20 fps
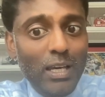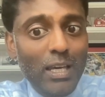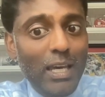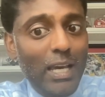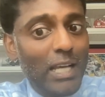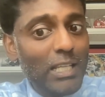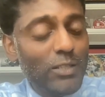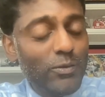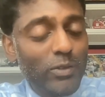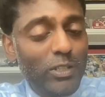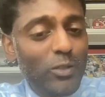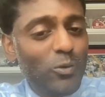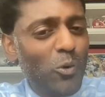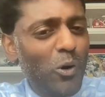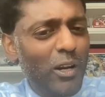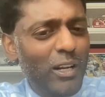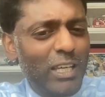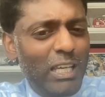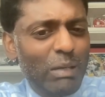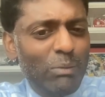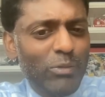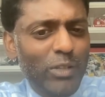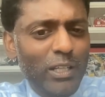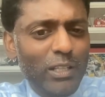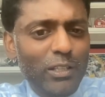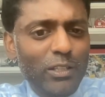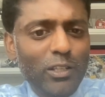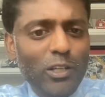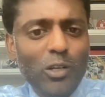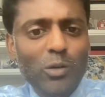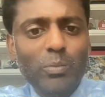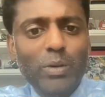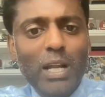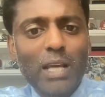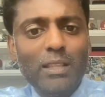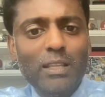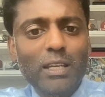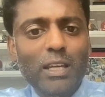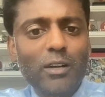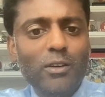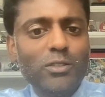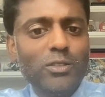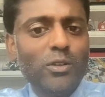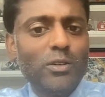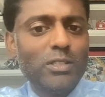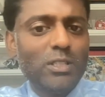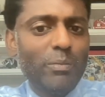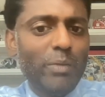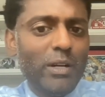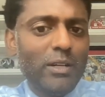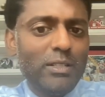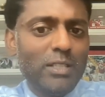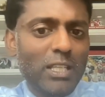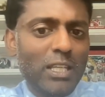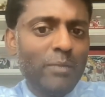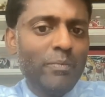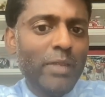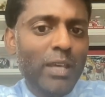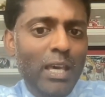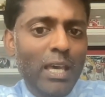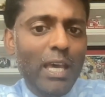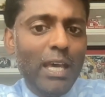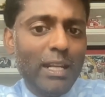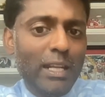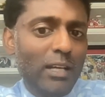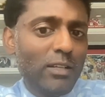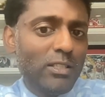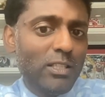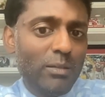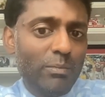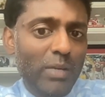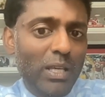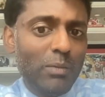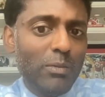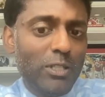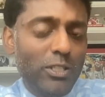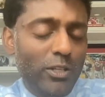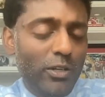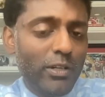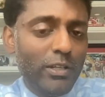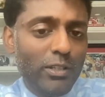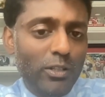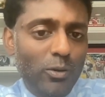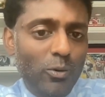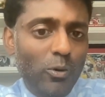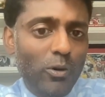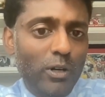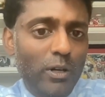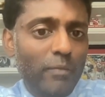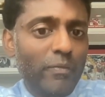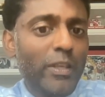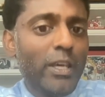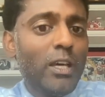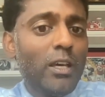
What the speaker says: Hasn't really won a game lately, though, but I think Arizona's a better team, and Nelson may be turning the corner.